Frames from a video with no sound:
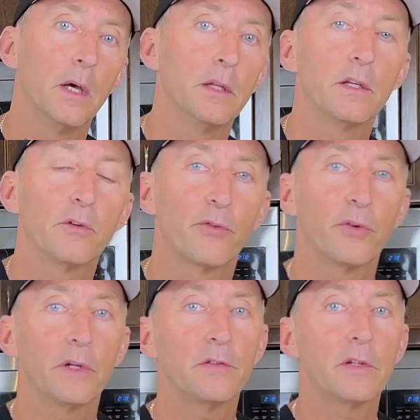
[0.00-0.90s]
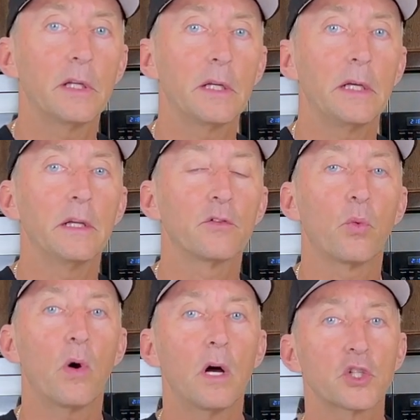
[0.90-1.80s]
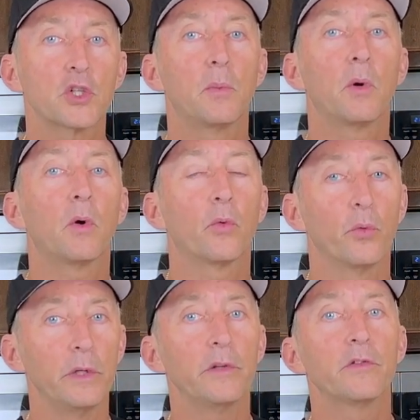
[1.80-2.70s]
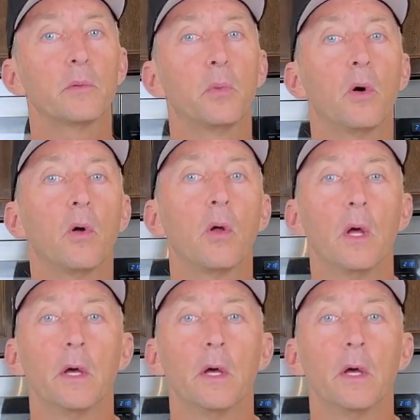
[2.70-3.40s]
You can freeze it. It is washable, reusable.